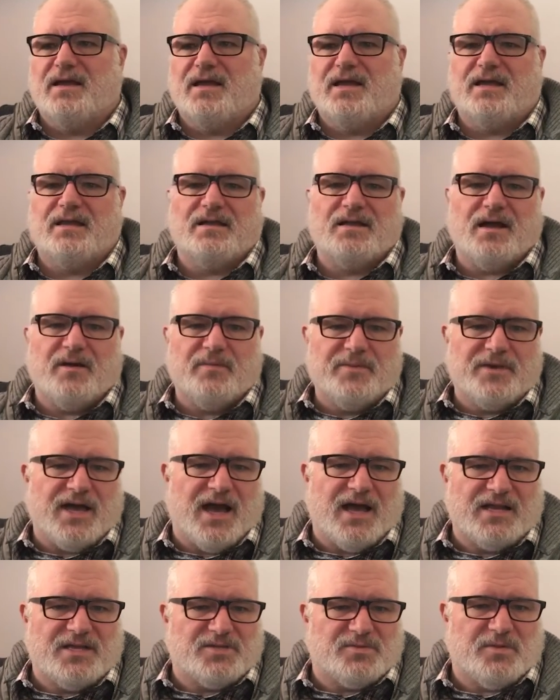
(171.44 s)
And I'll be
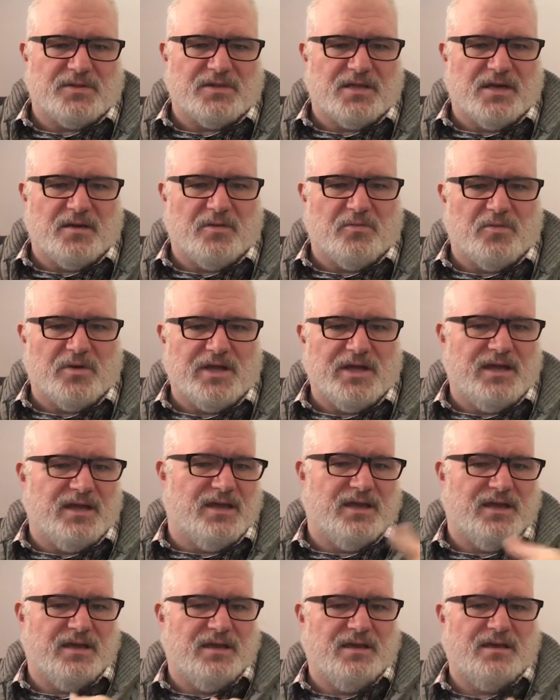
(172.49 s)
honest with you,
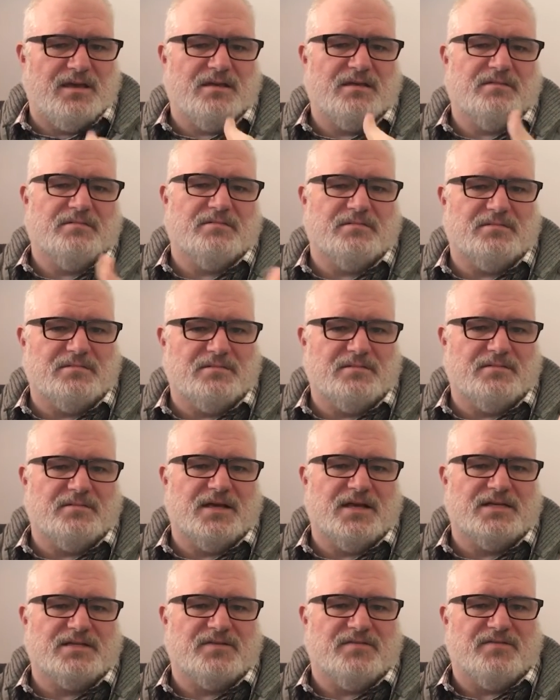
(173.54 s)
we
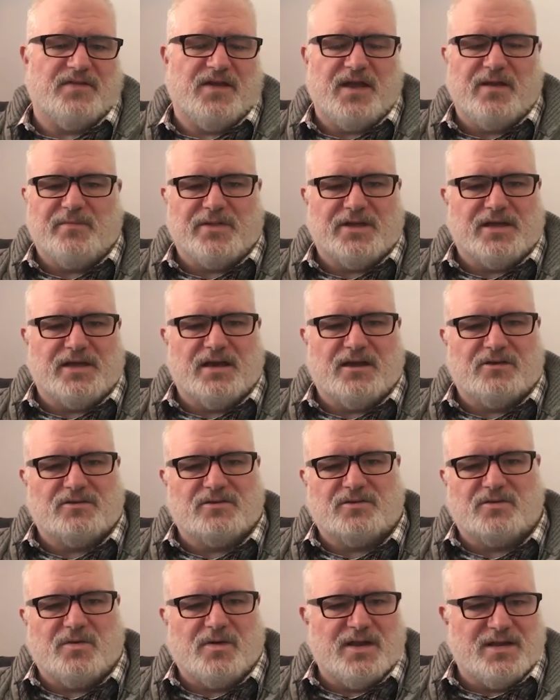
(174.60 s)
as a family
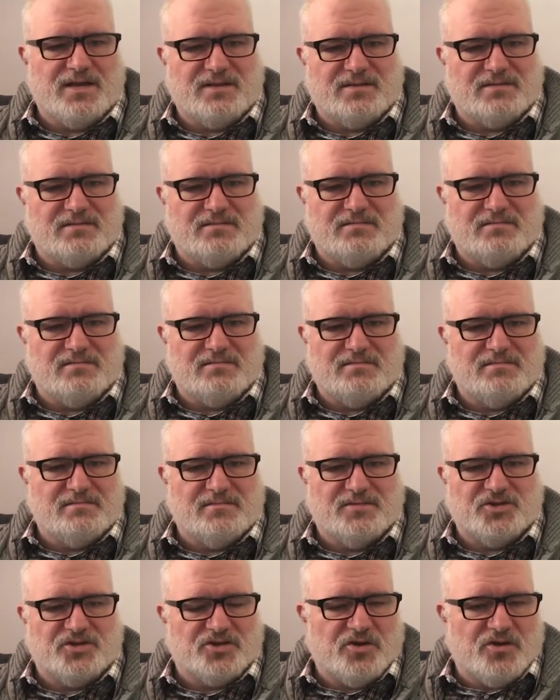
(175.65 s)
aren't quite
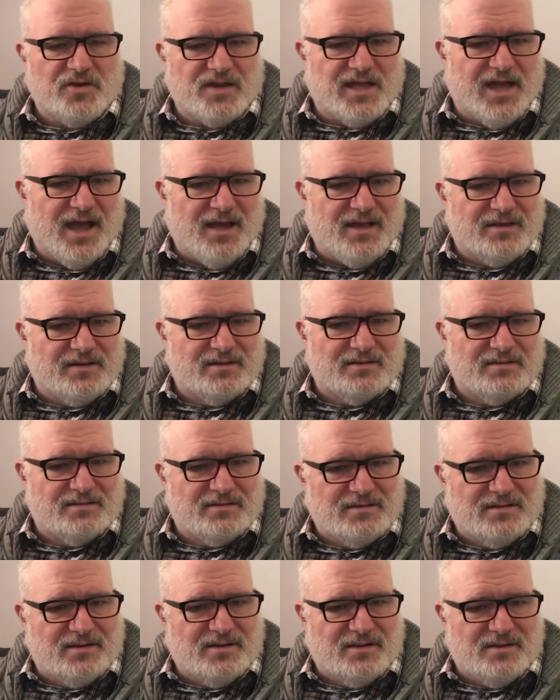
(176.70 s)
sure yet.
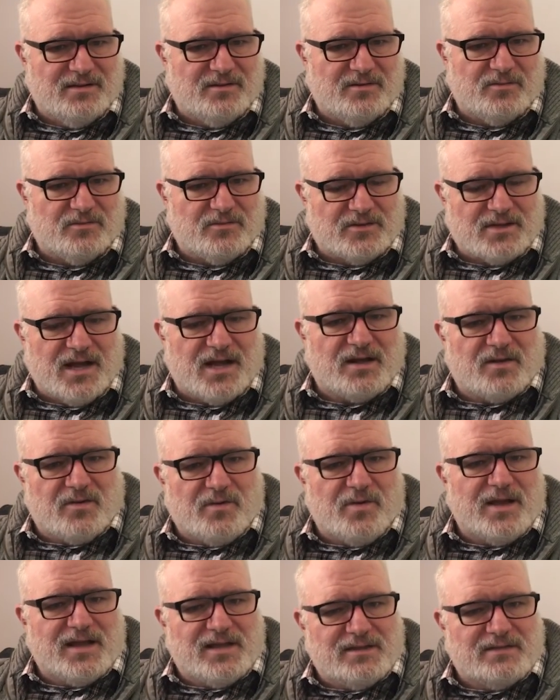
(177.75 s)
We're not
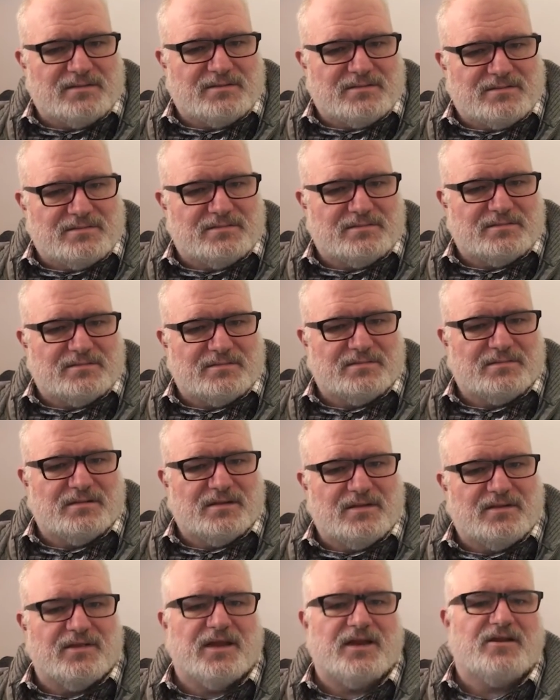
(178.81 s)
quite
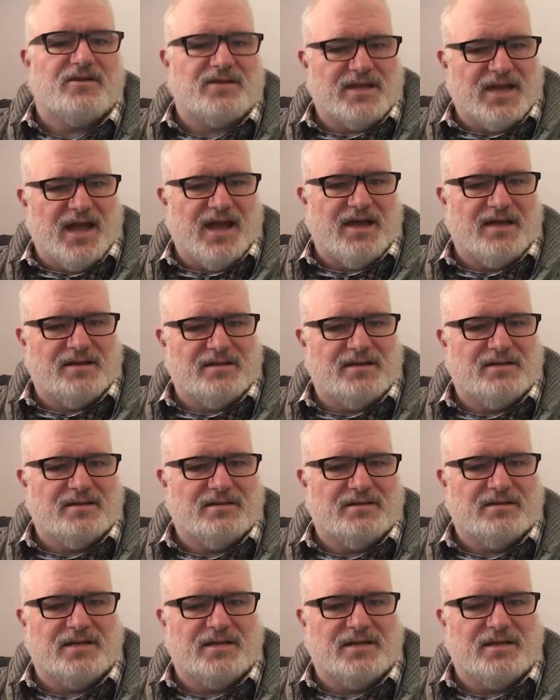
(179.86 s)
there yet.